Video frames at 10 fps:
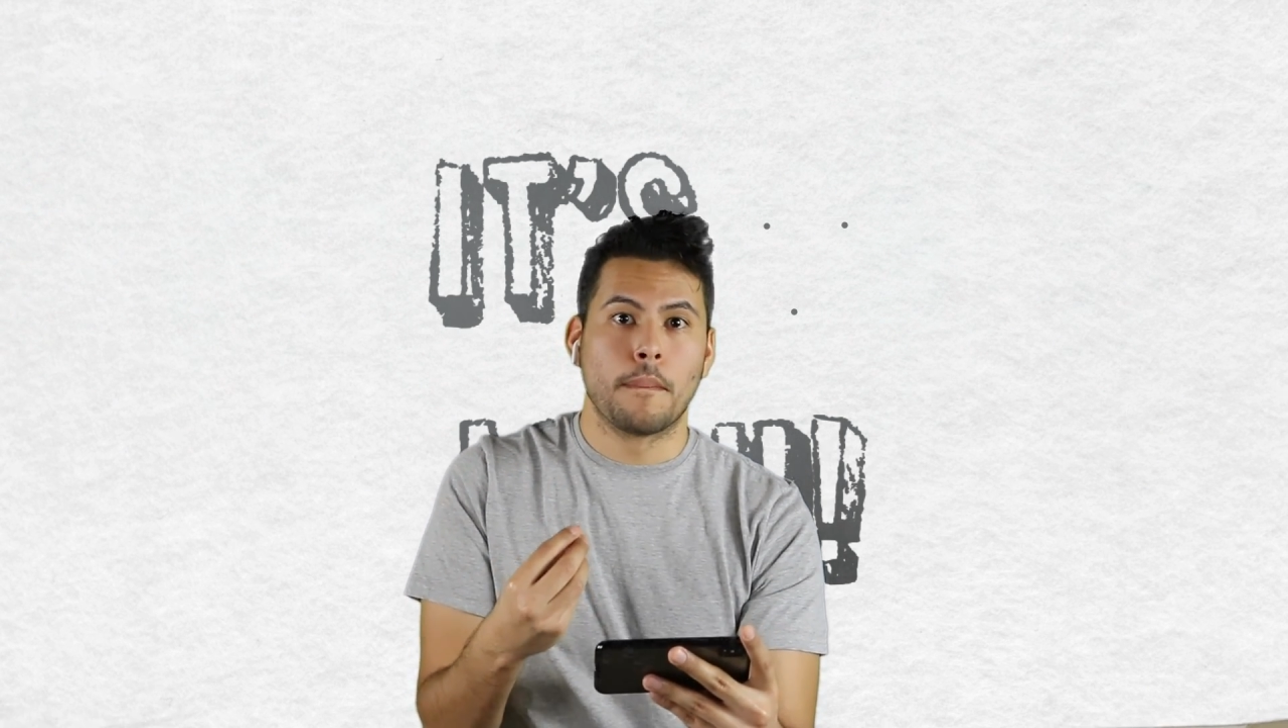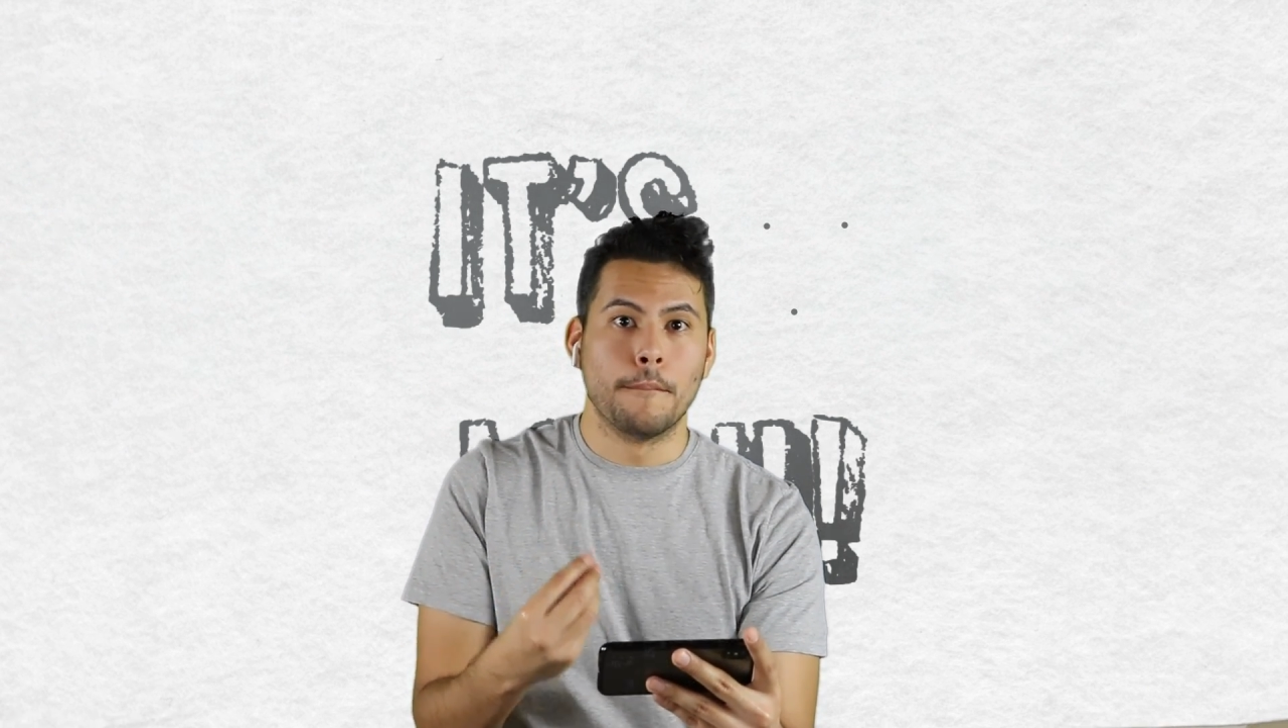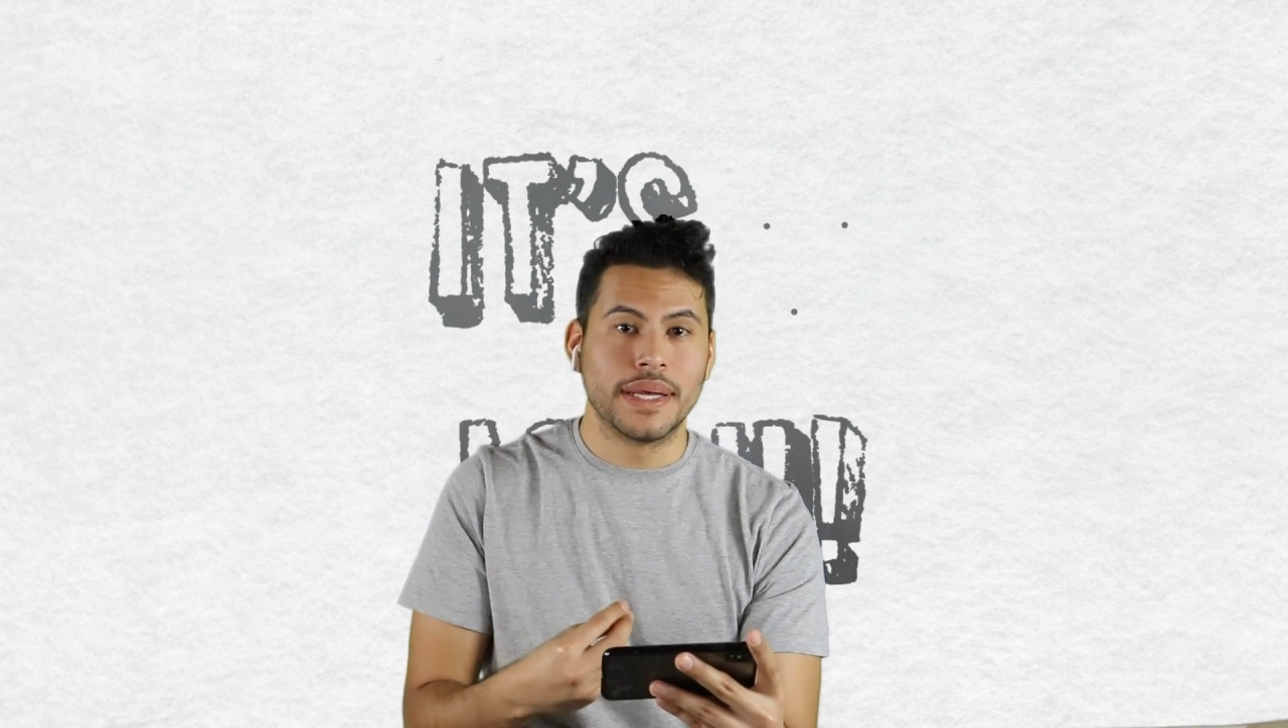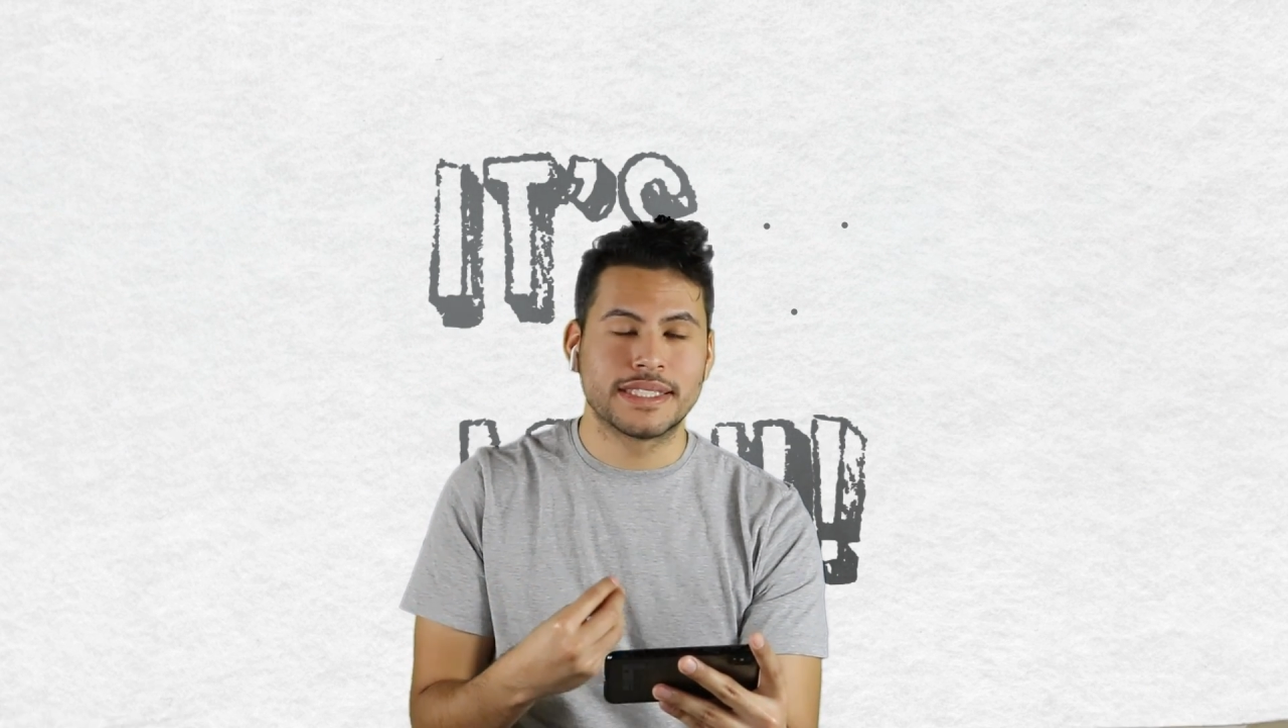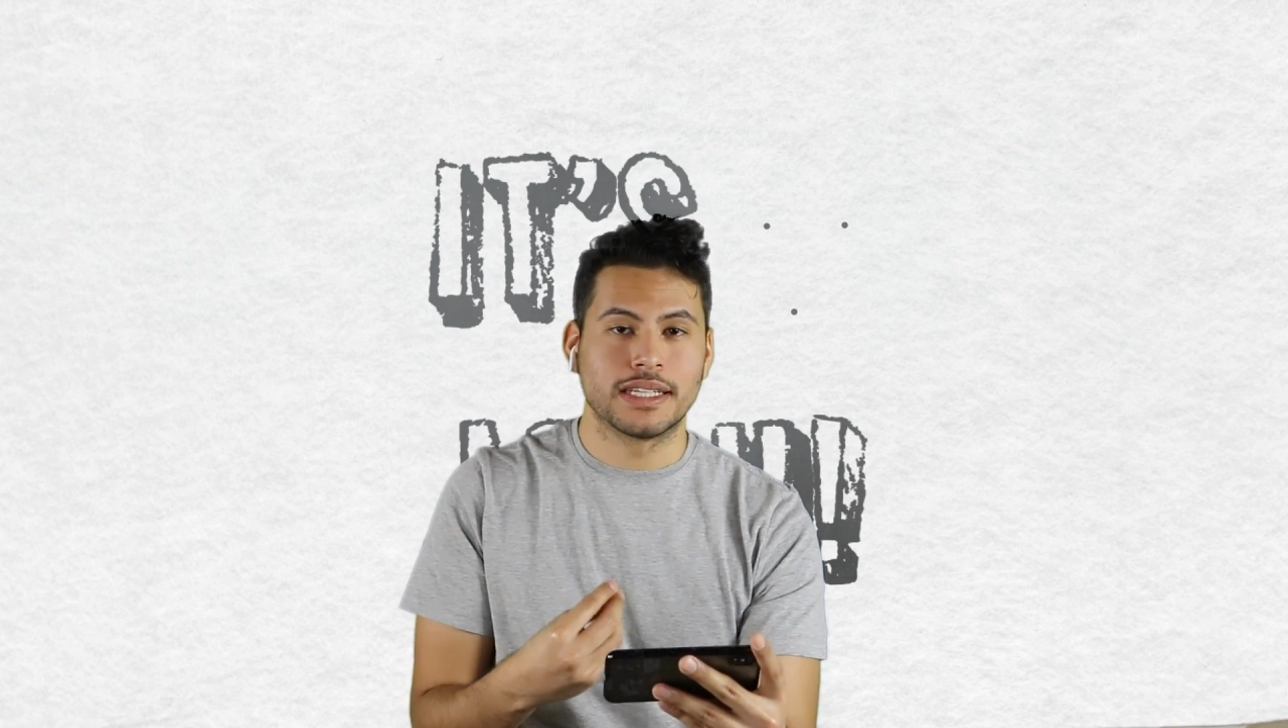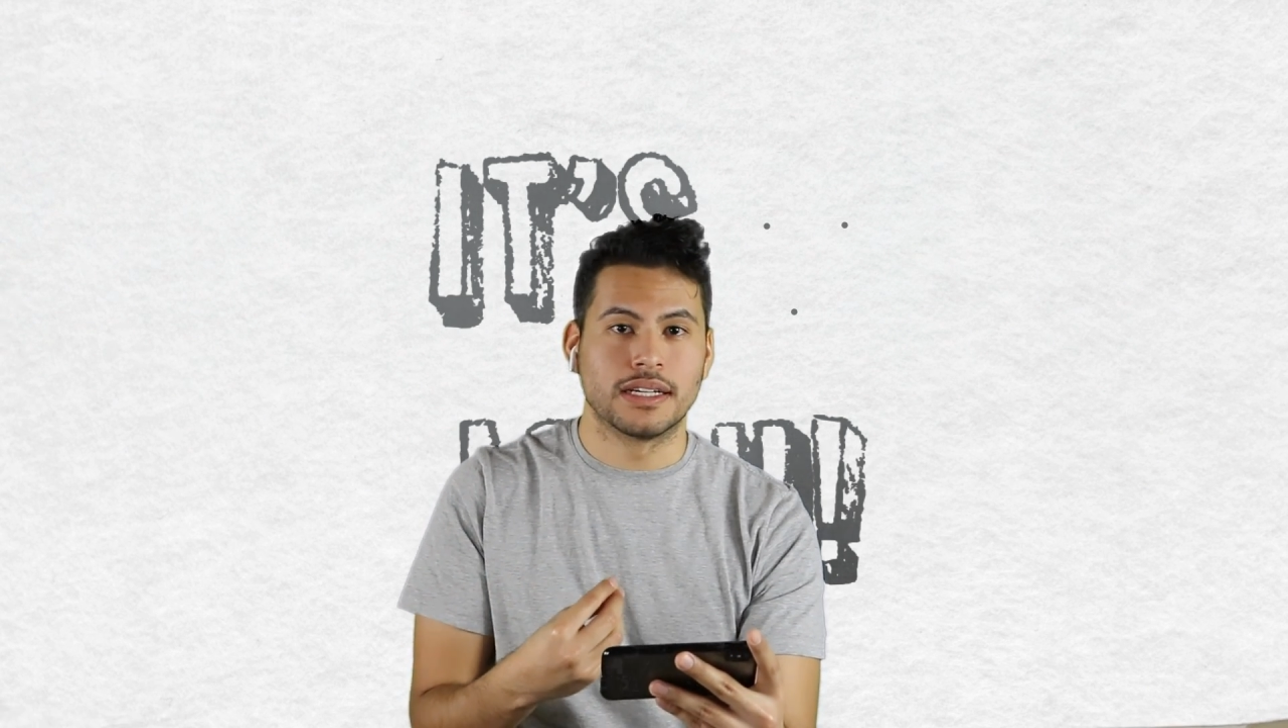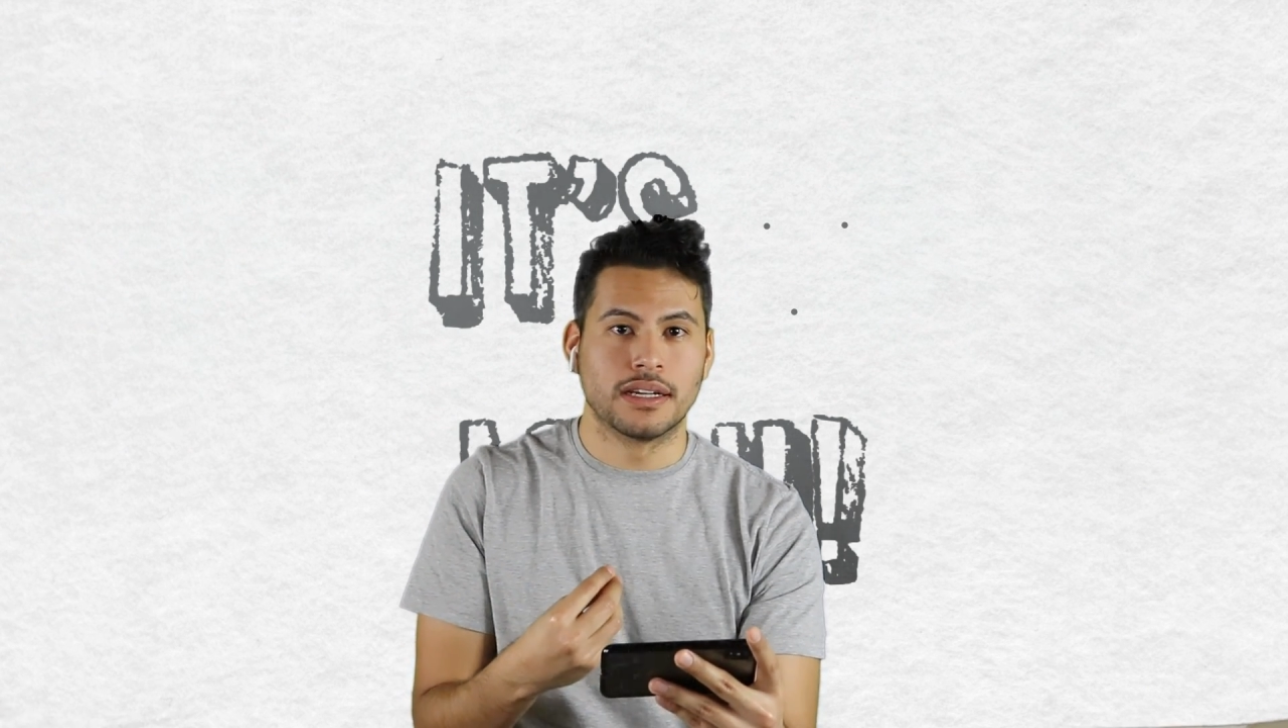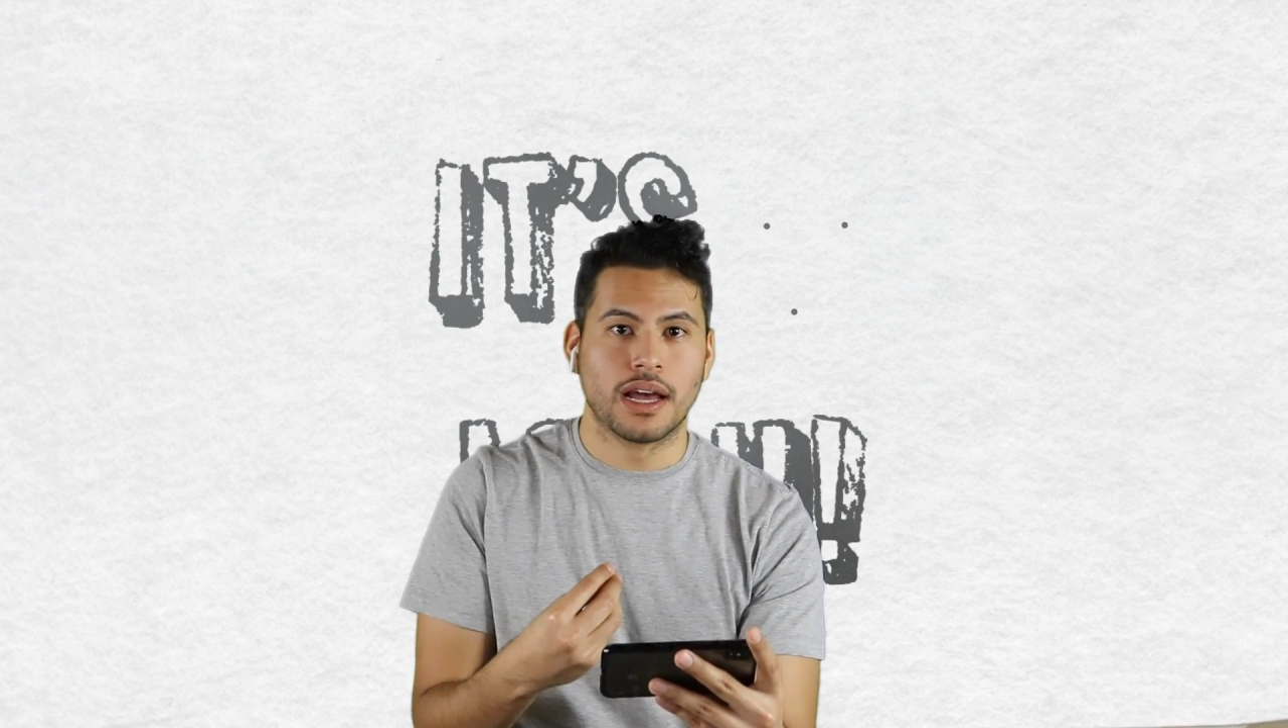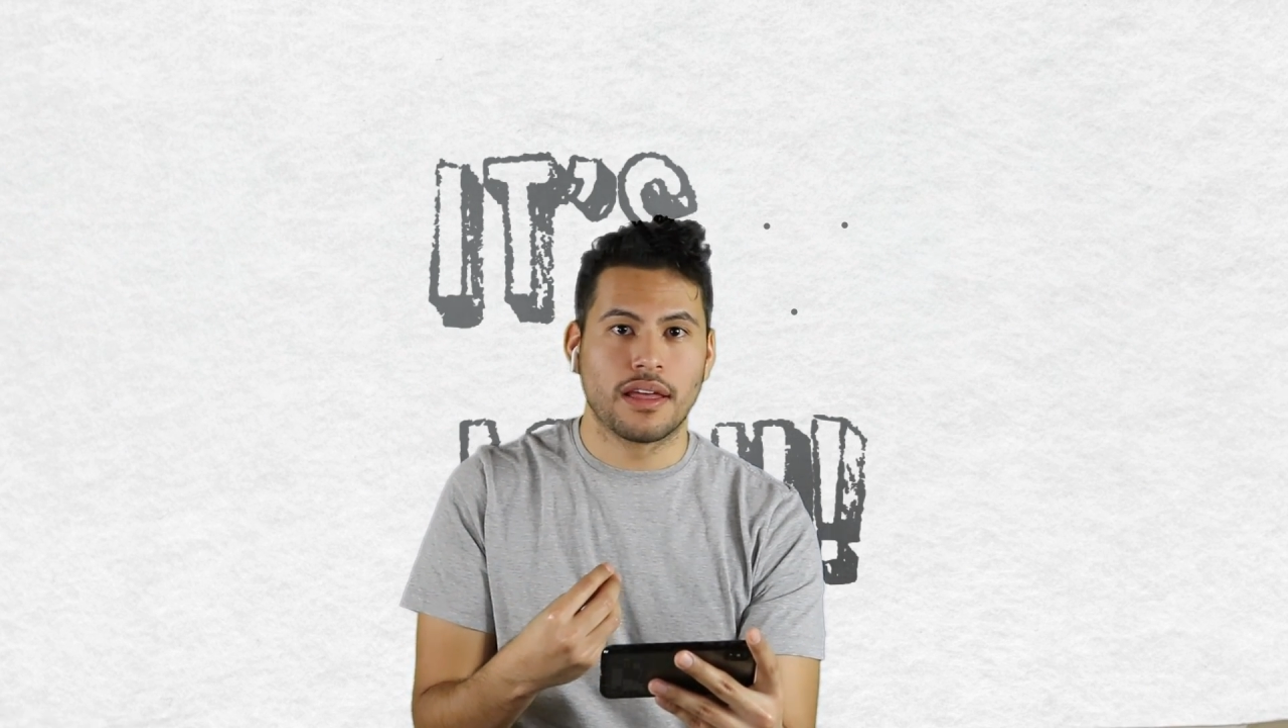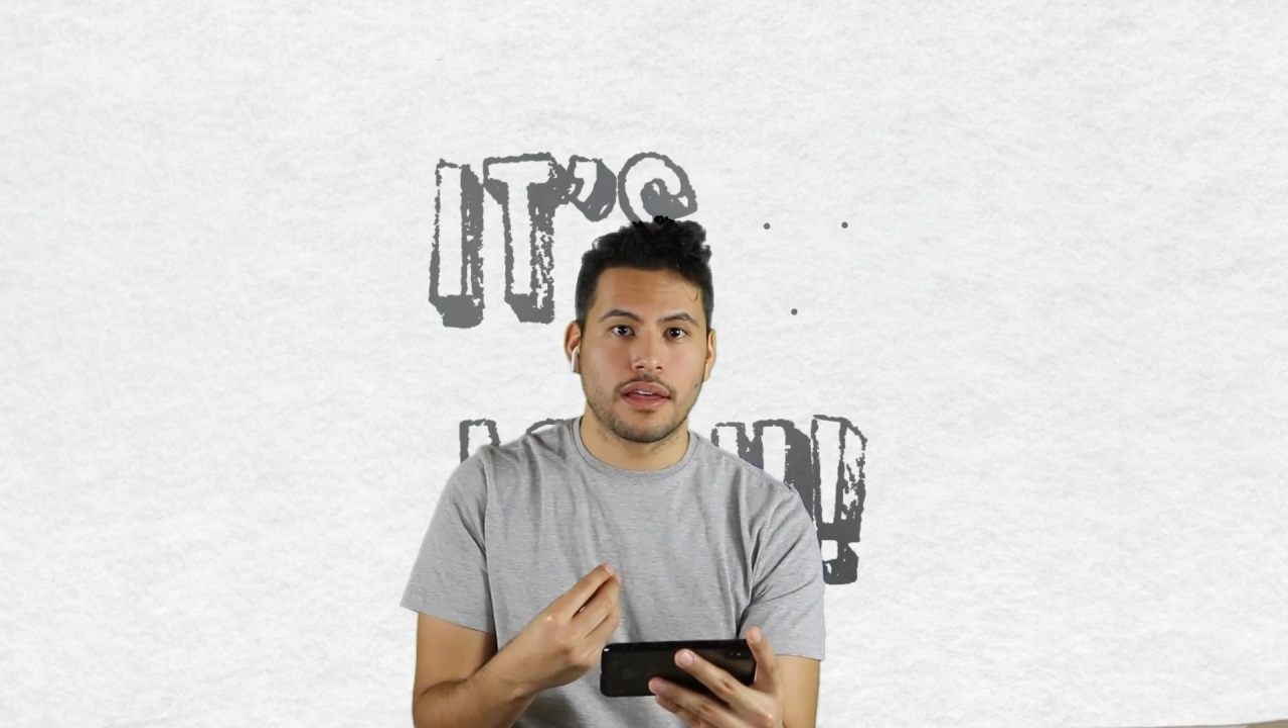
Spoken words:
missing